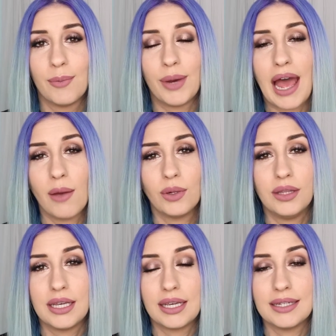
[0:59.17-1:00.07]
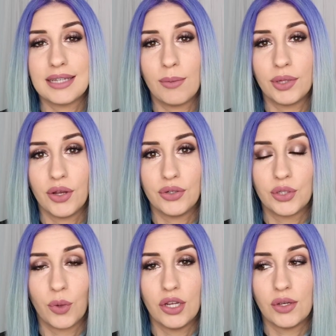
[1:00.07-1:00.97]
but I will link it down below
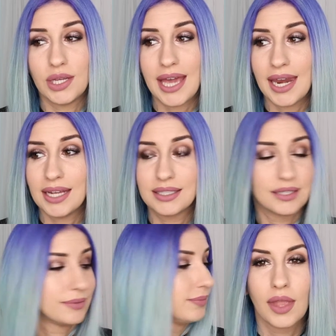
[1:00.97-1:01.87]
to where you can get it.